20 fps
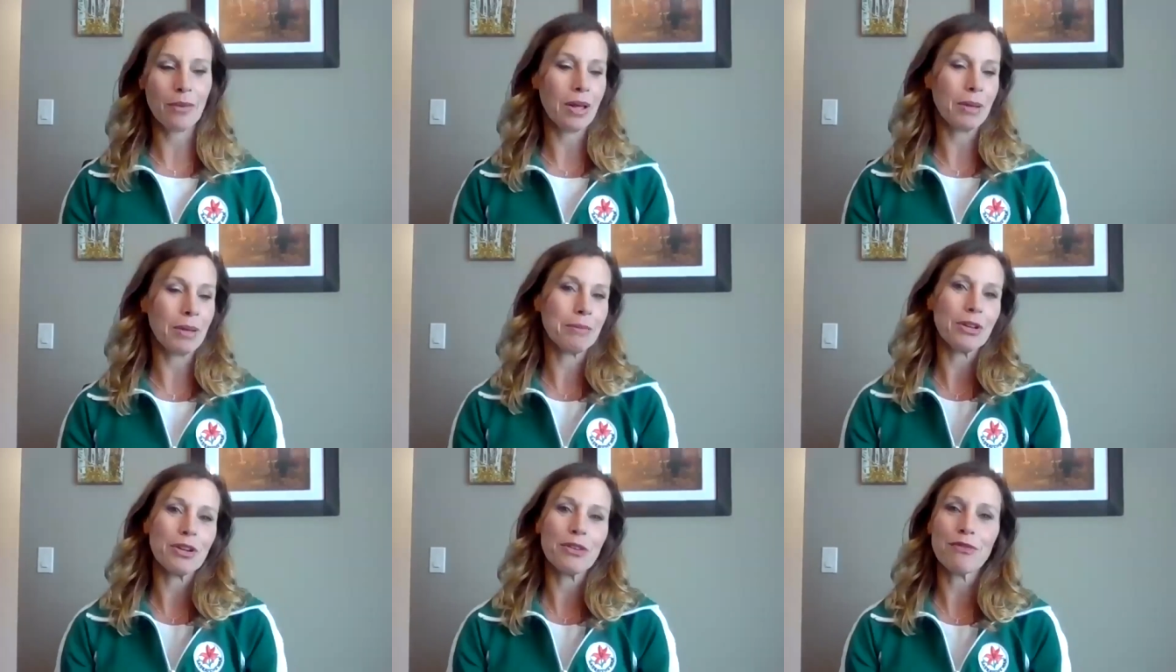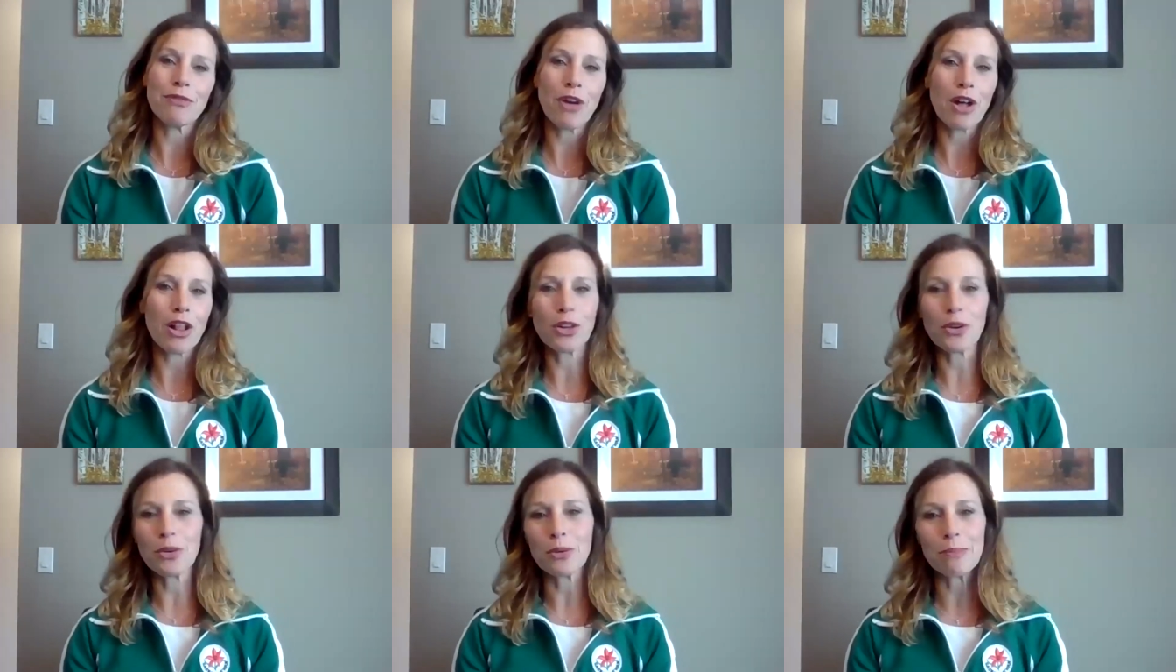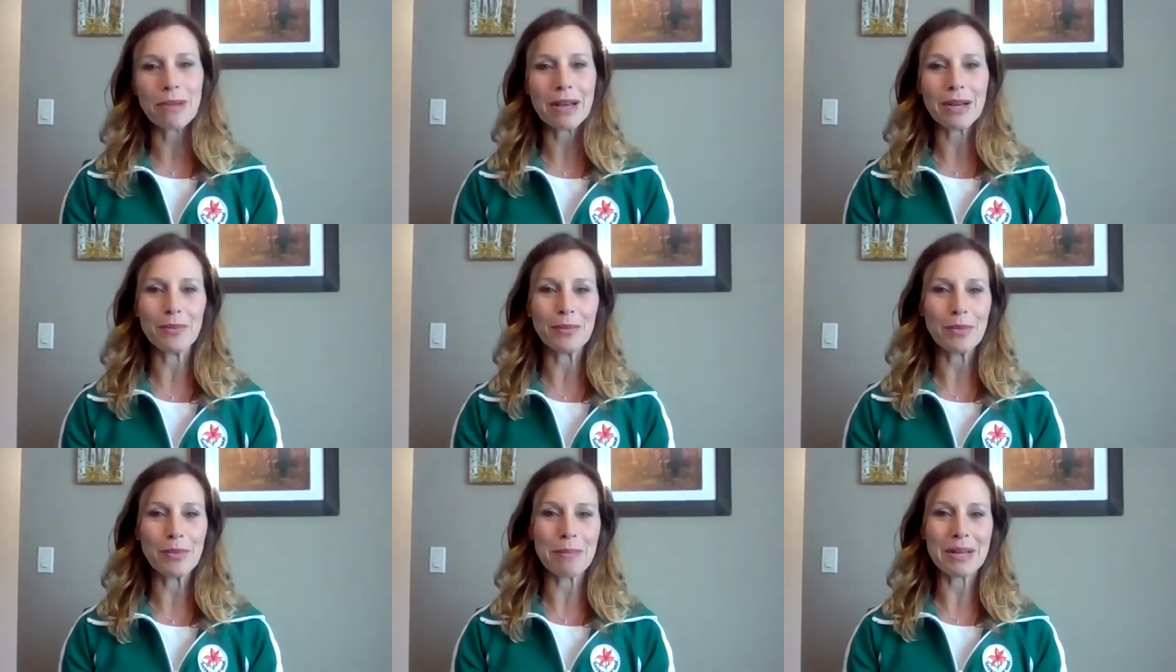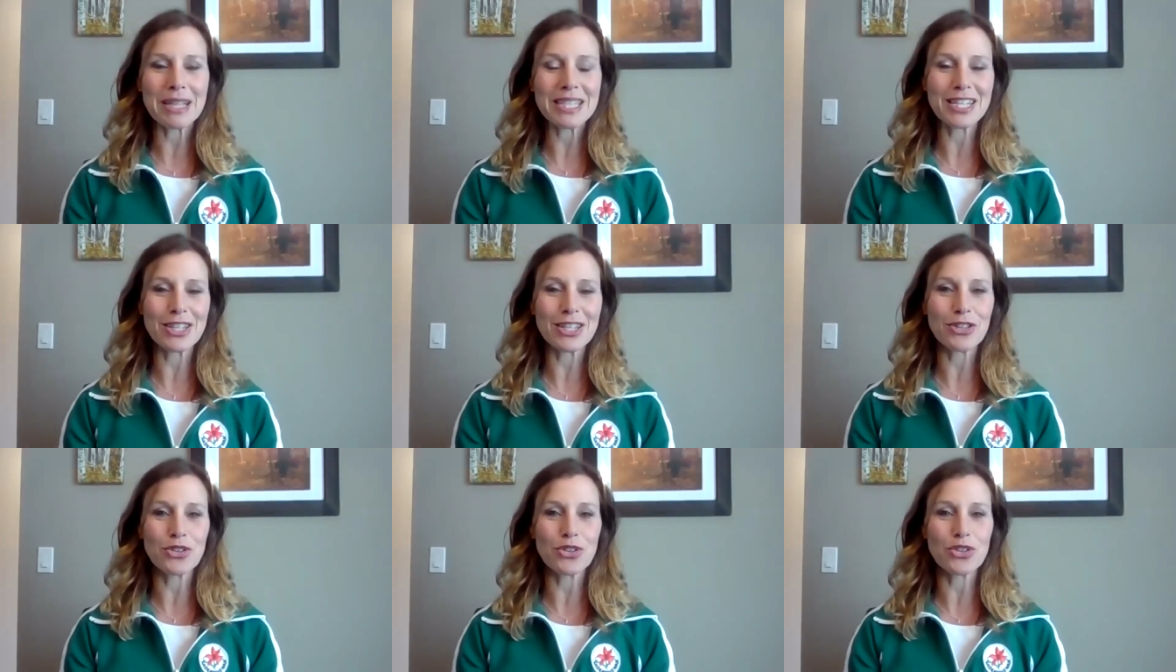well, I'm going to follow what my
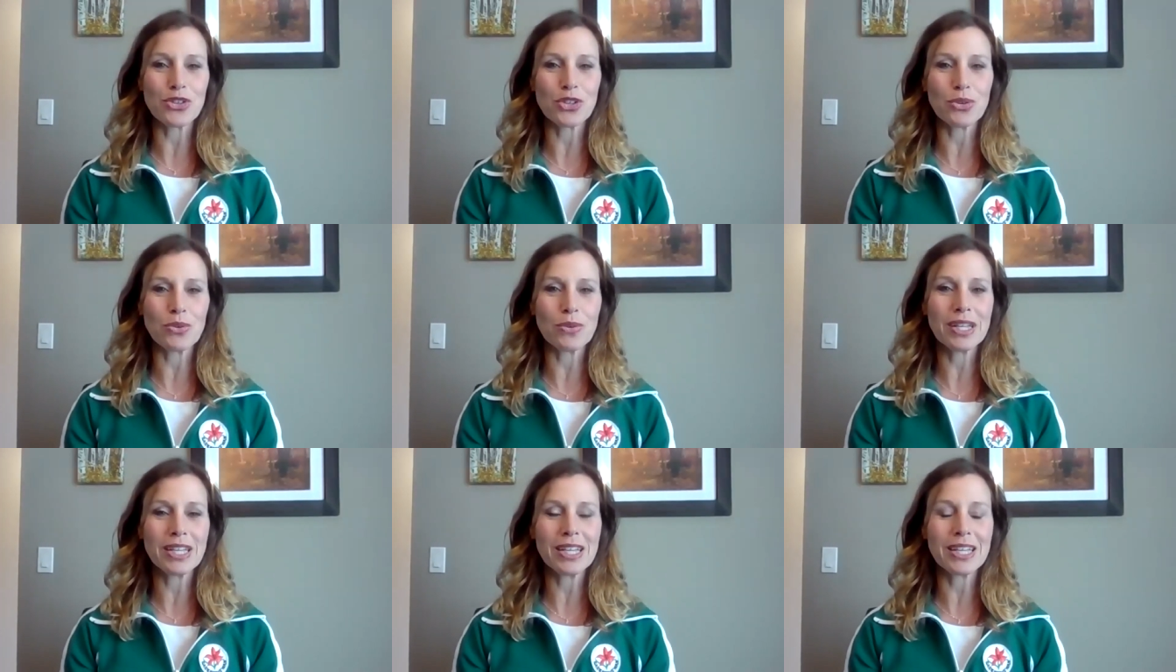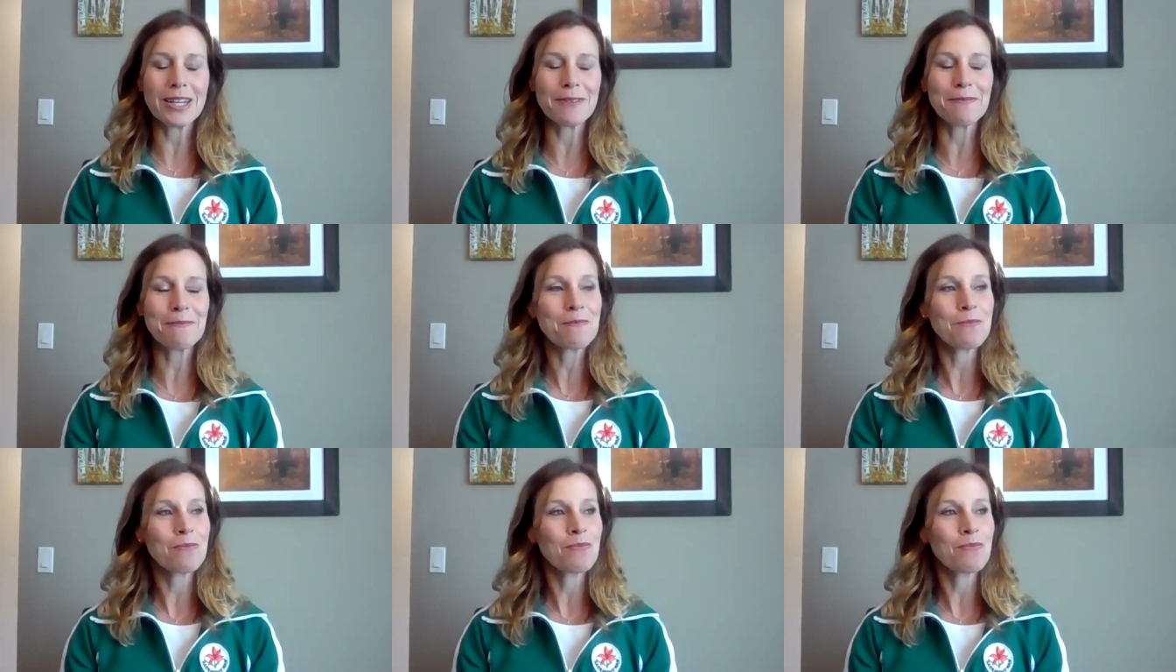sister's doing. And